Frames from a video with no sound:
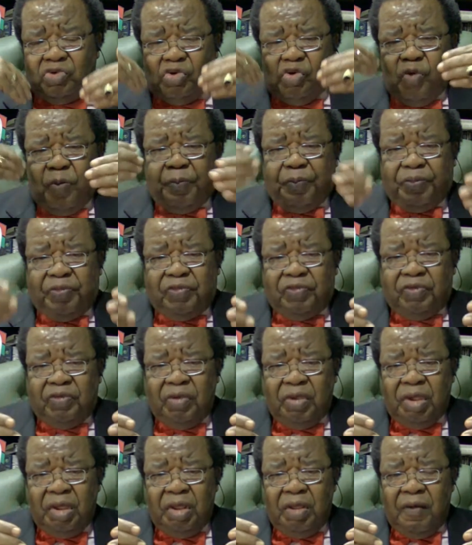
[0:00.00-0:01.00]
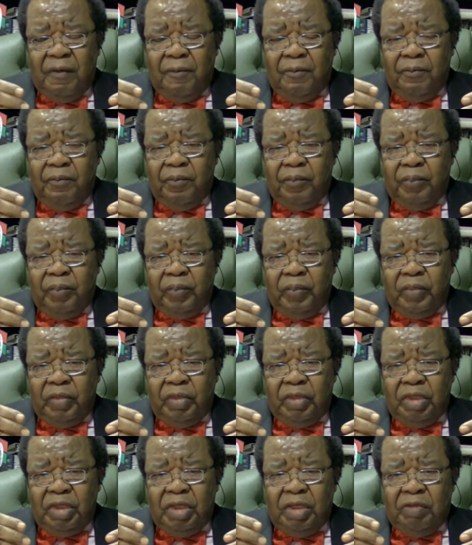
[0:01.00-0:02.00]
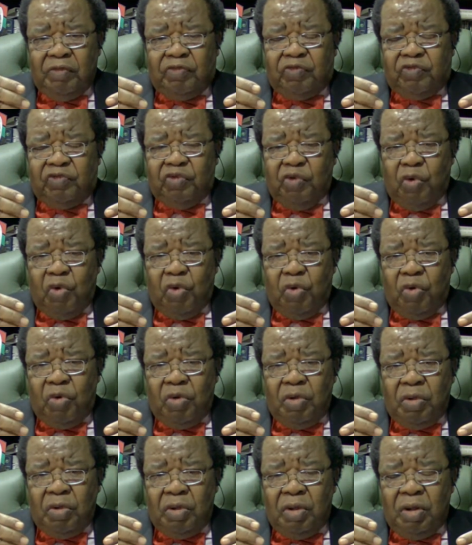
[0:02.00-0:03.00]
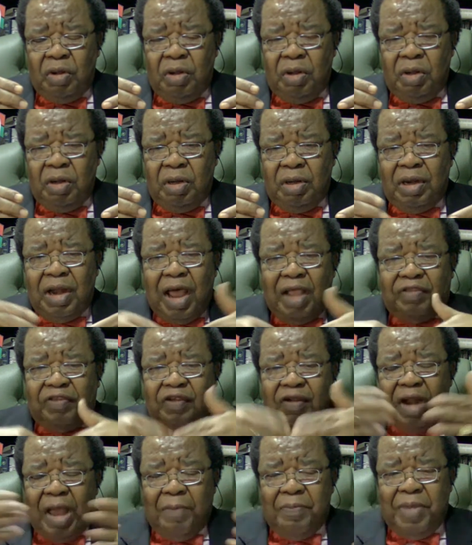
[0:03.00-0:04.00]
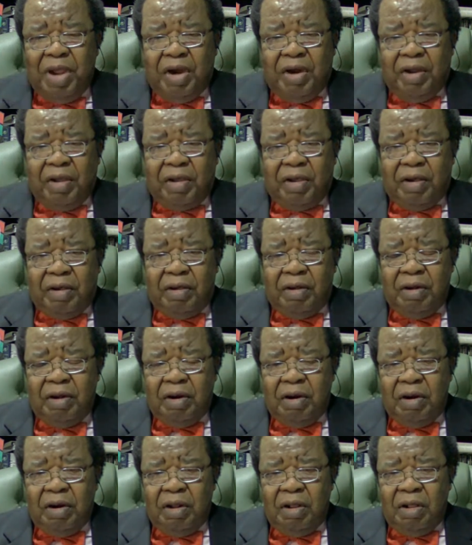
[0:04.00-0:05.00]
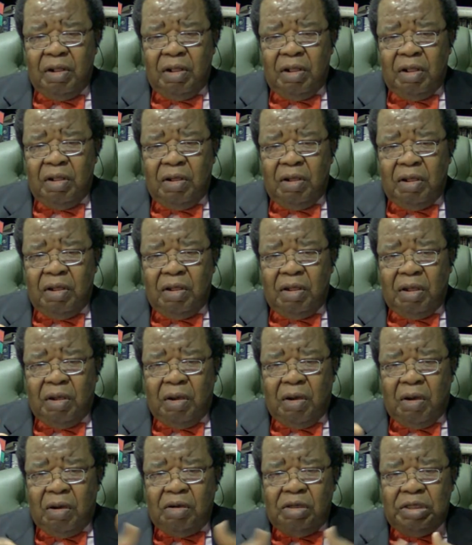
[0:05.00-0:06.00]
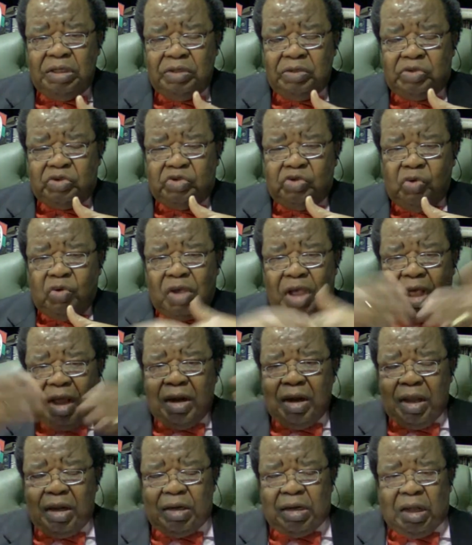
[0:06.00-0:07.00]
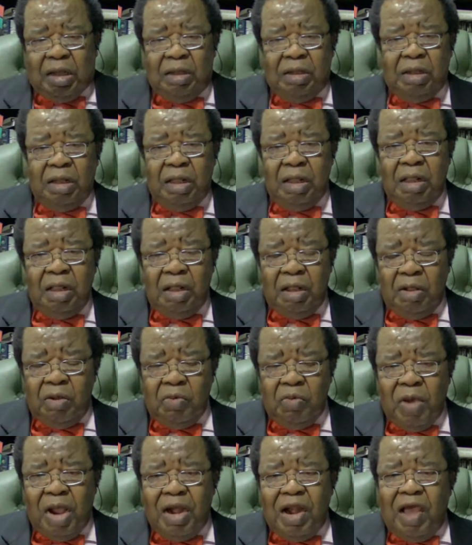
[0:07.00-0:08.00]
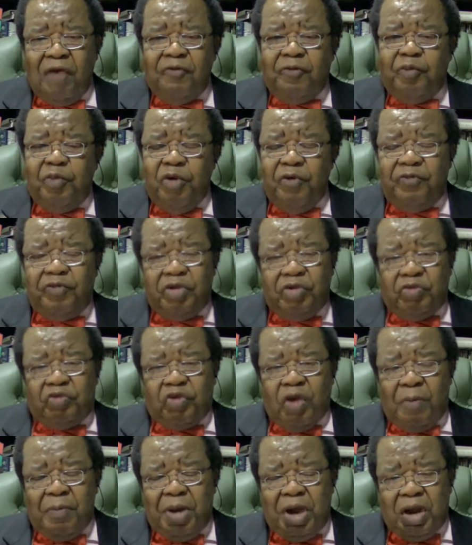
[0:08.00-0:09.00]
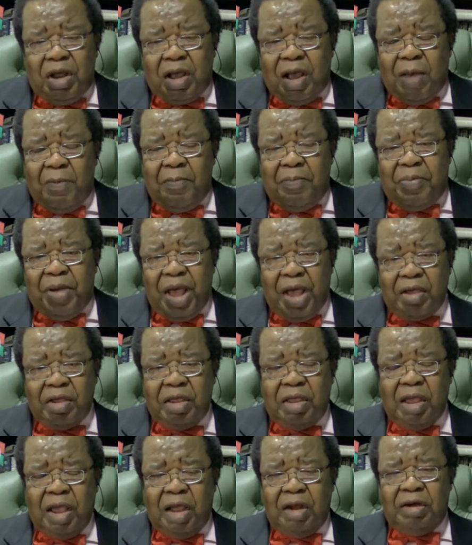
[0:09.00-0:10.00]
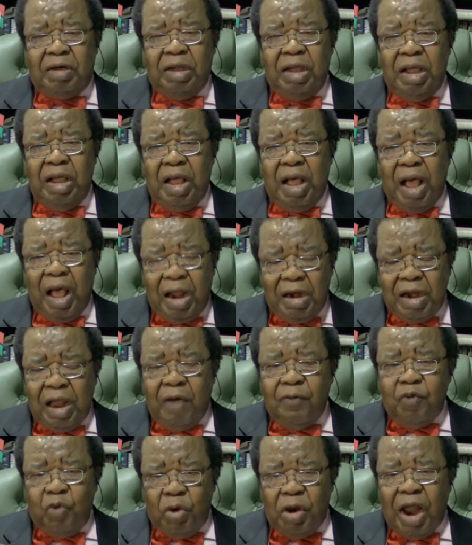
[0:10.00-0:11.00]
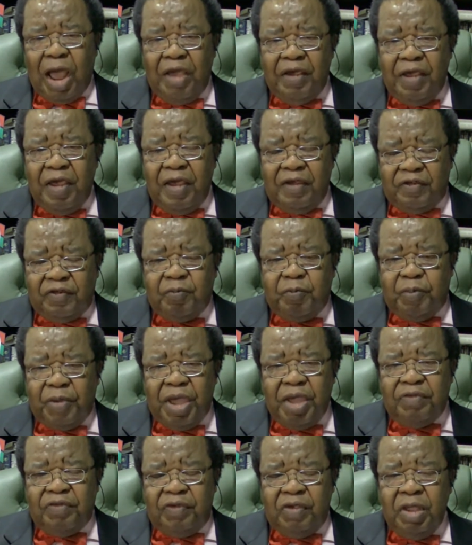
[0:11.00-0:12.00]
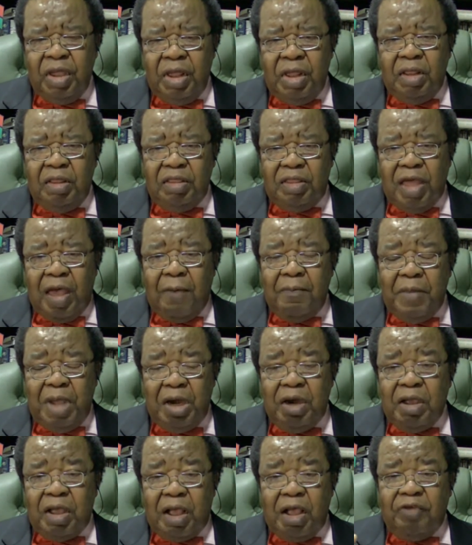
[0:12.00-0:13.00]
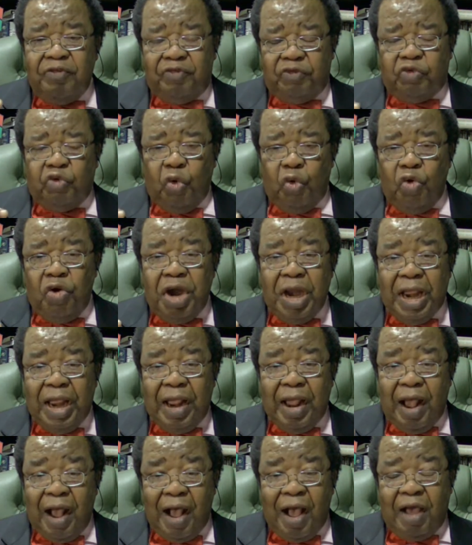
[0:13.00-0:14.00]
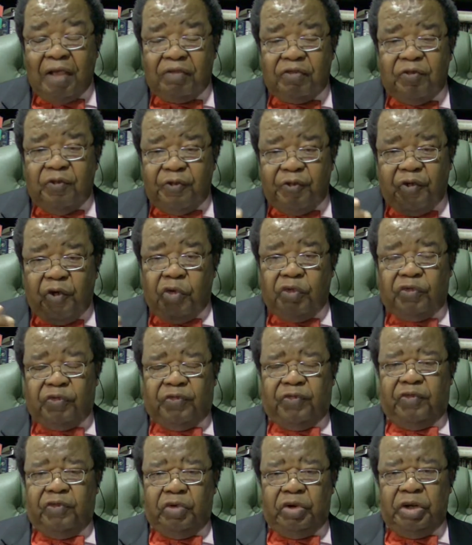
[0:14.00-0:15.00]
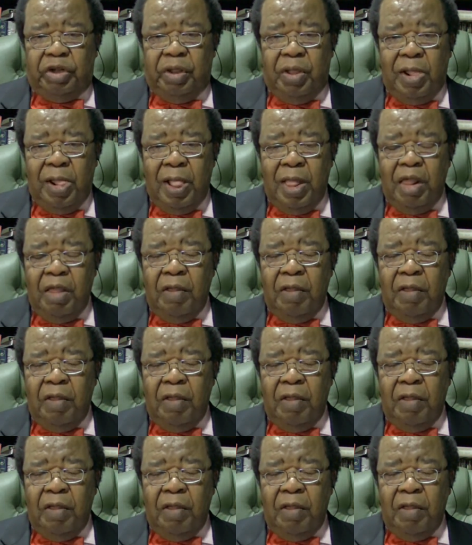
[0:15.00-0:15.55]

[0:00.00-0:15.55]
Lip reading: troops into Latin America or into Canada. Well, I've moved into American backyard, and I would like expect the Americans to react forcefully.